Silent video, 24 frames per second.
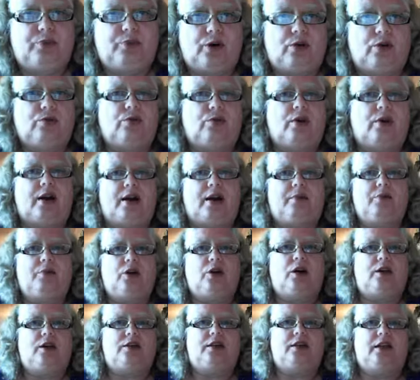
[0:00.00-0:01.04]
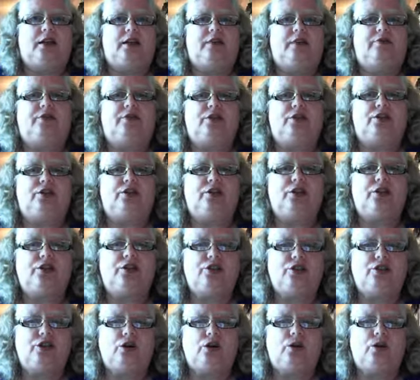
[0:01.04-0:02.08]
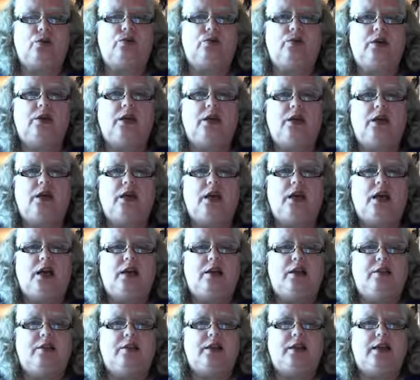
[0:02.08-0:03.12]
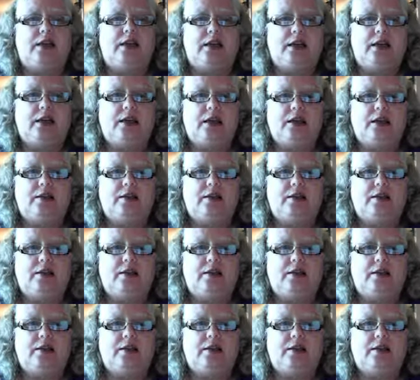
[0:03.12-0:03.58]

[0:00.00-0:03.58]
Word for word: program on television that showed the